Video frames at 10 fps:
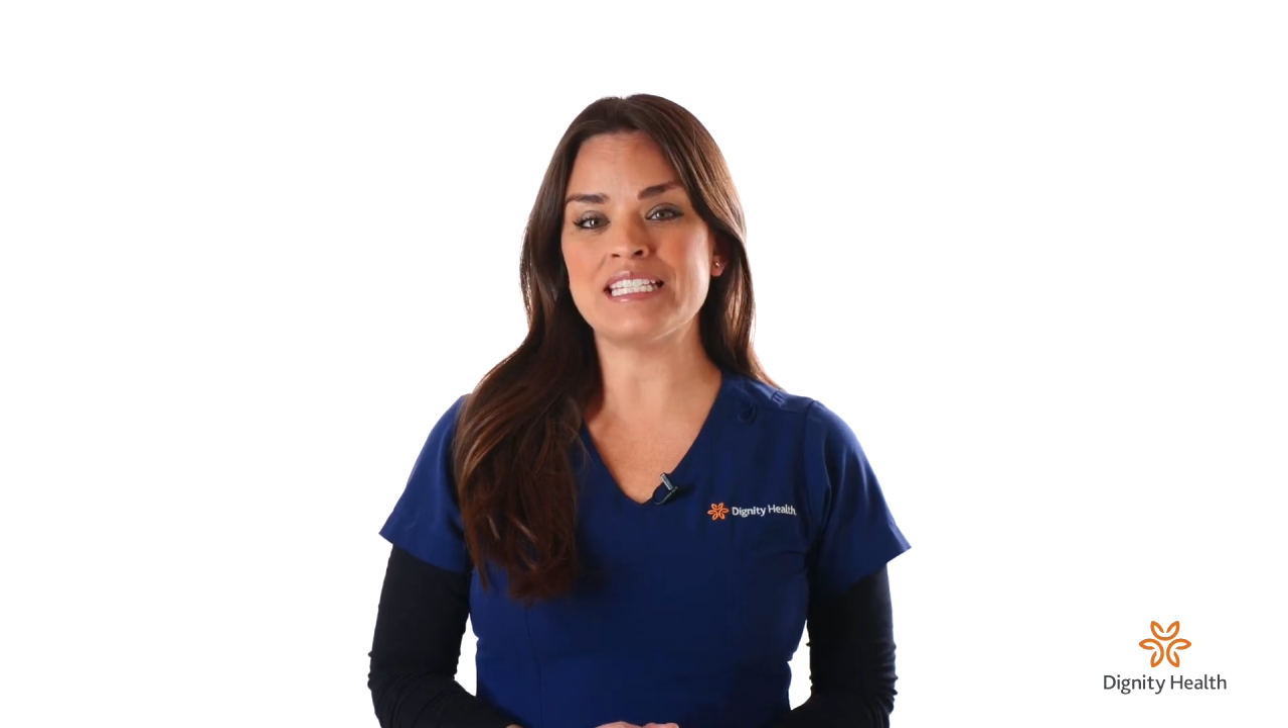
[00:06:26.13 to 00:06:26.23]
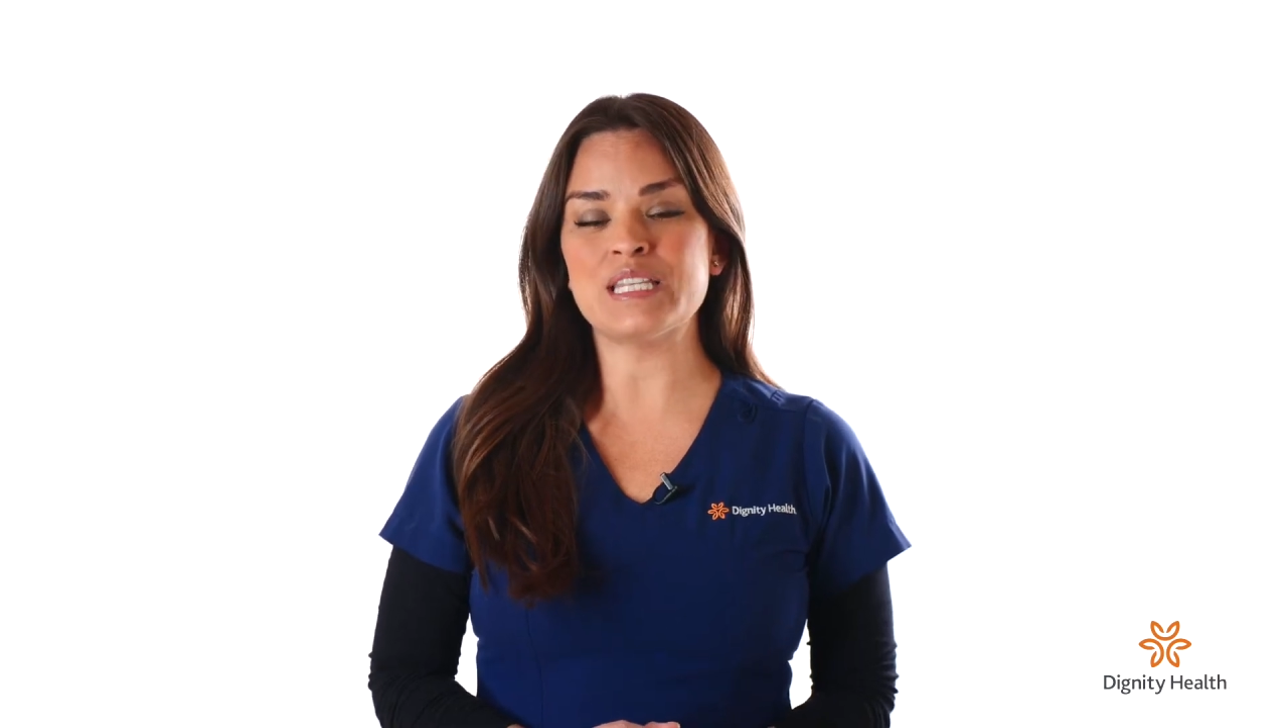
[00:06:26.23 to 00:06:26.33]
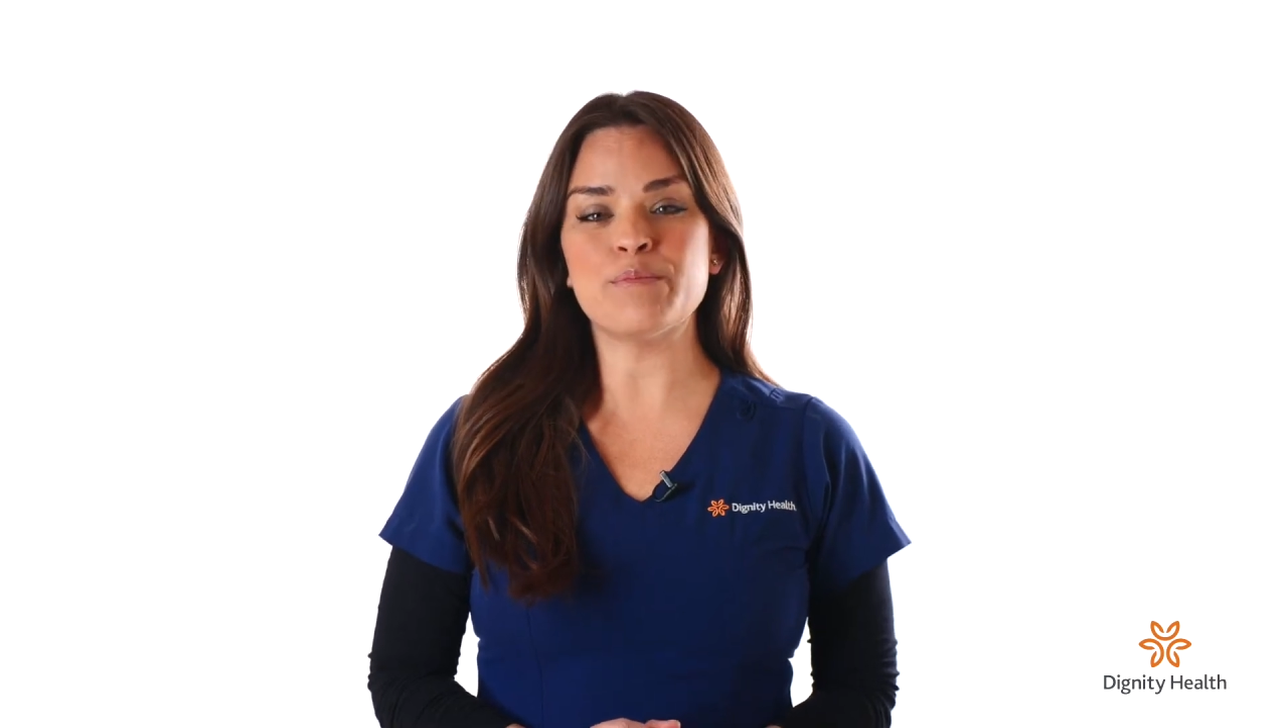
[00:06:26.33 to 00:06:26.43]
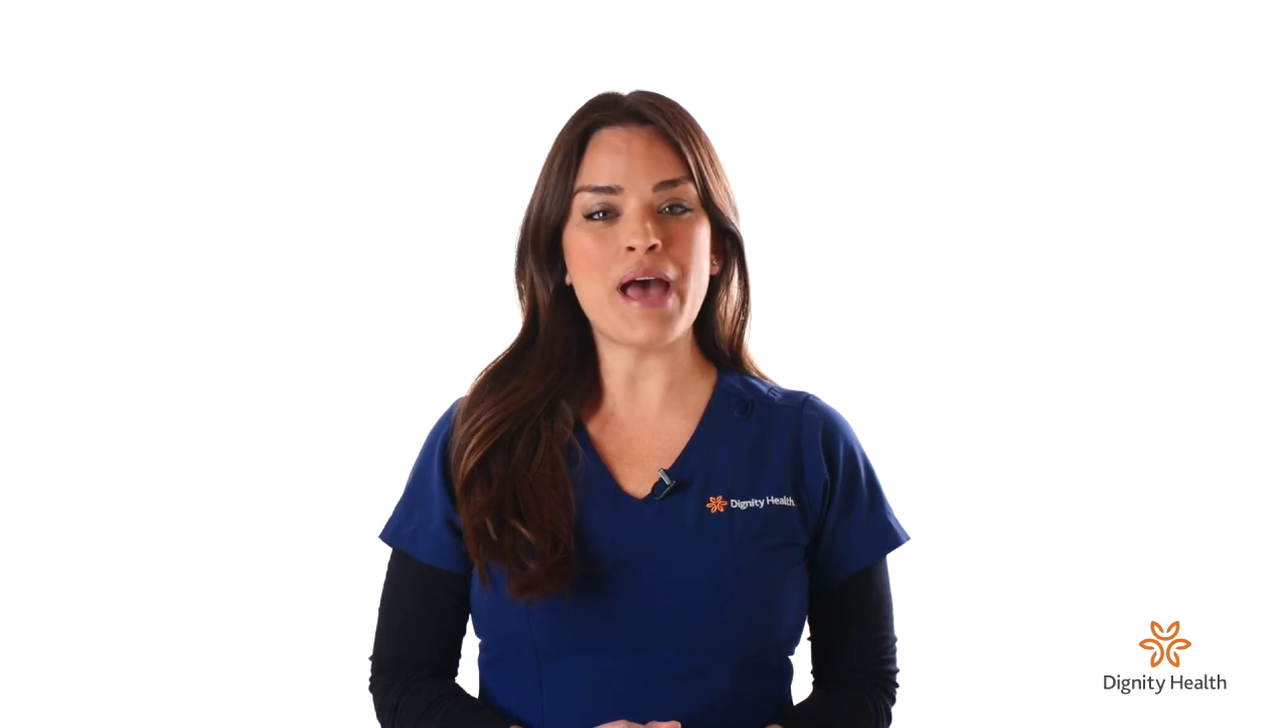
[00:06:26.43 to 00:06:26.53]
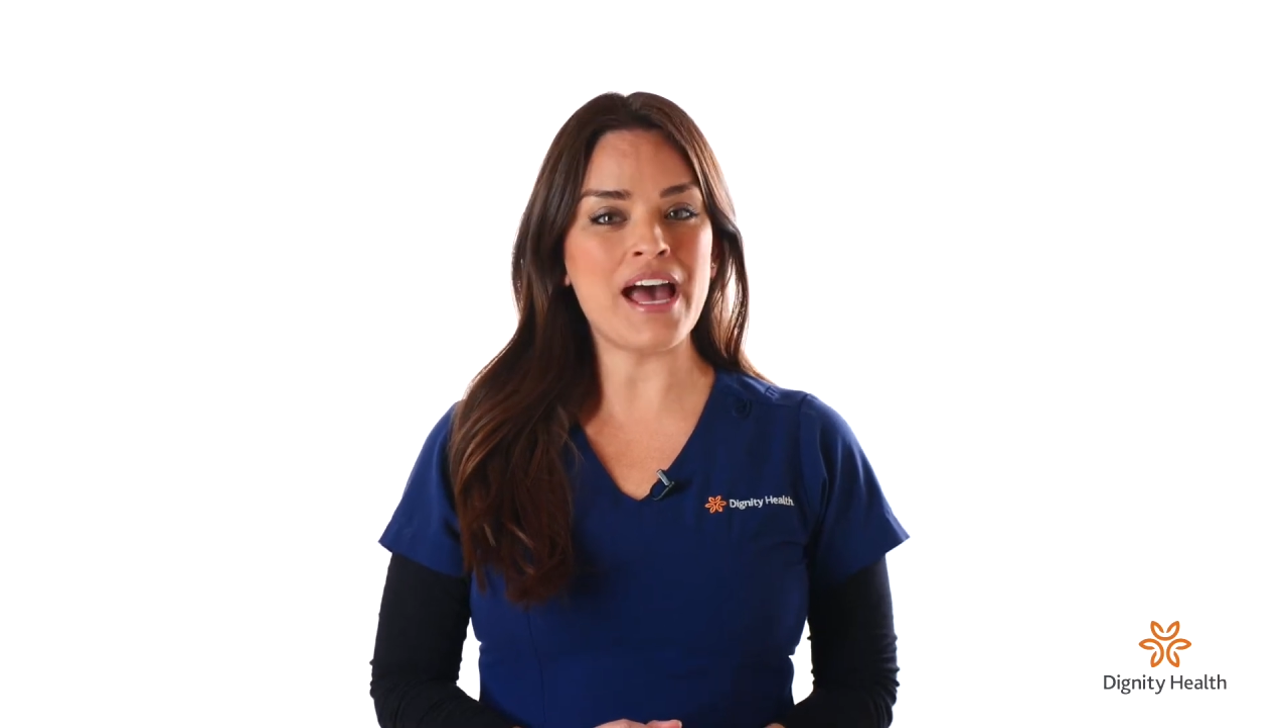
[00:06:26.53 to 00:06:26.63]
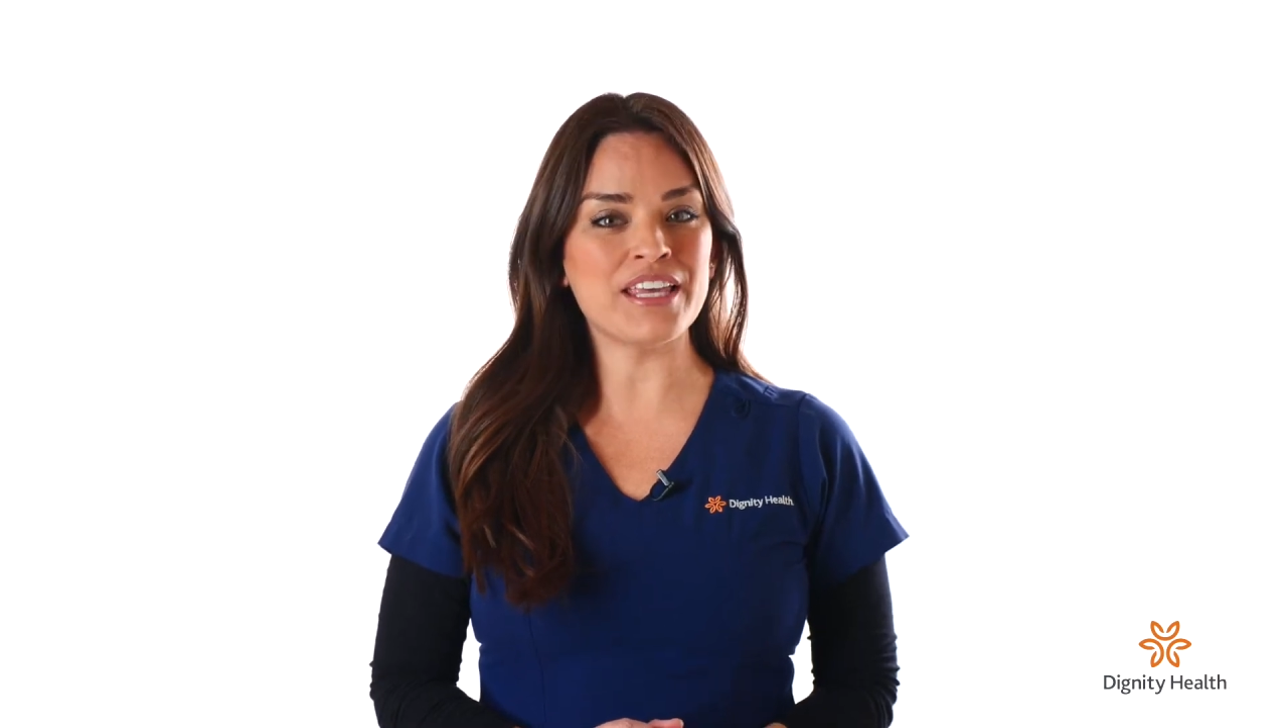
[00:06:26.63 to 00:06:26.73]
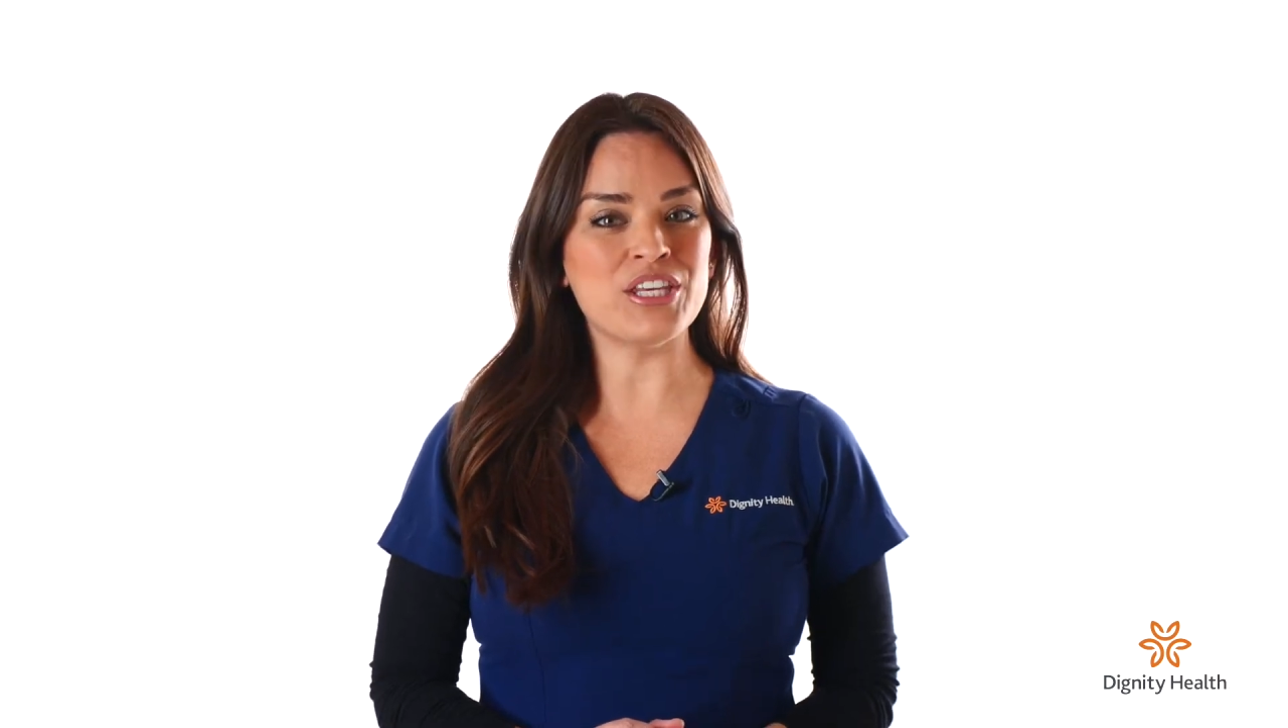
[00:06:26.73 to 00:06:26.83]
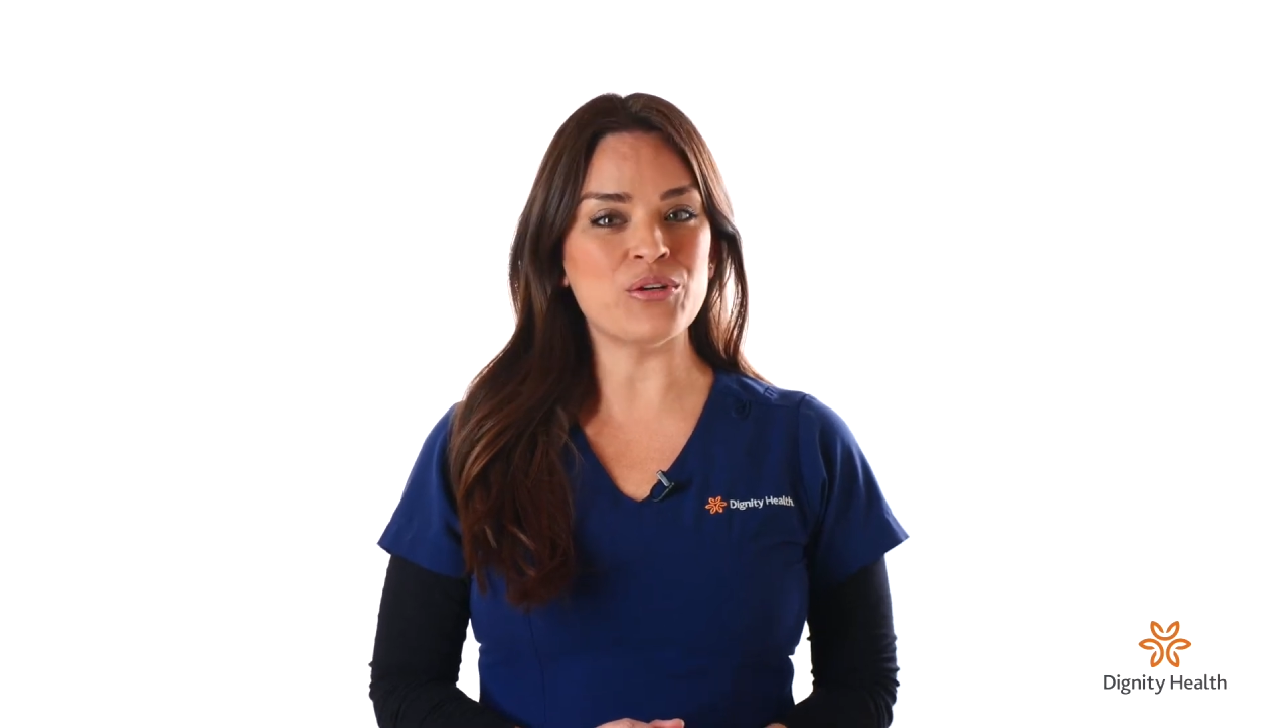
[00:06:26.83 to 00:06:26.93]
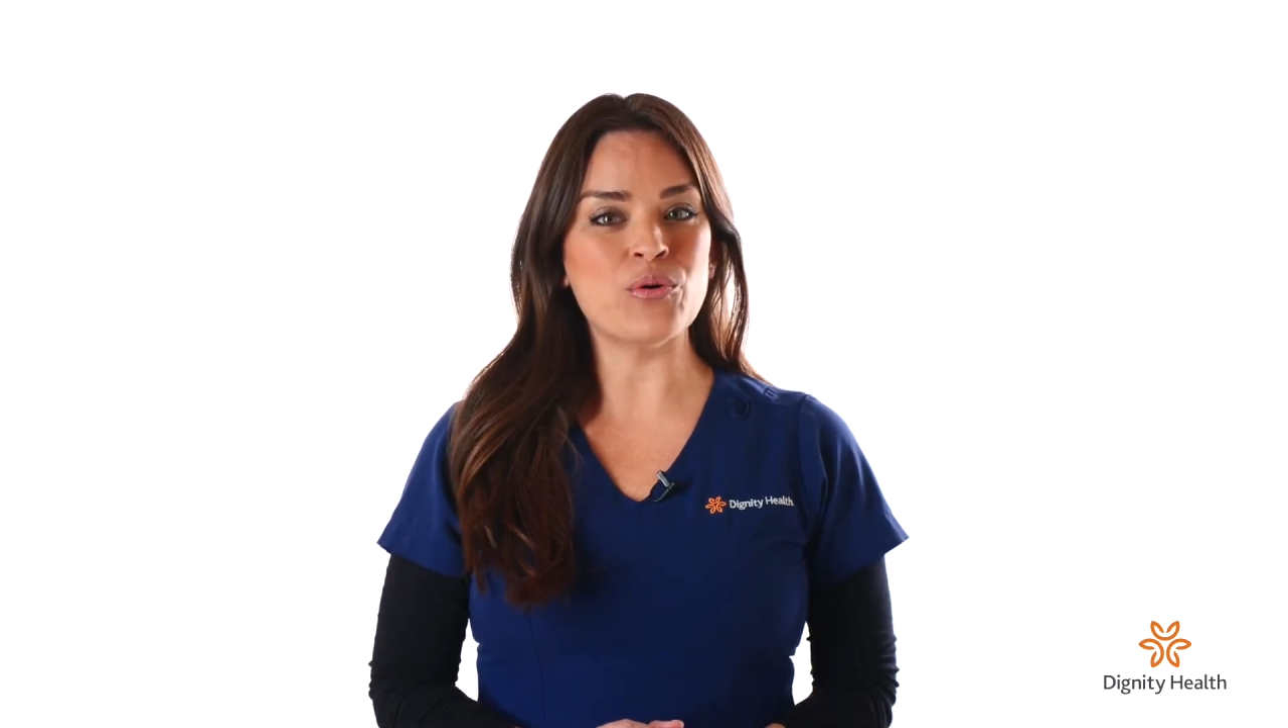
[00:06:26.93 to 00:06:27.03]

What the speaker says: to the PACU,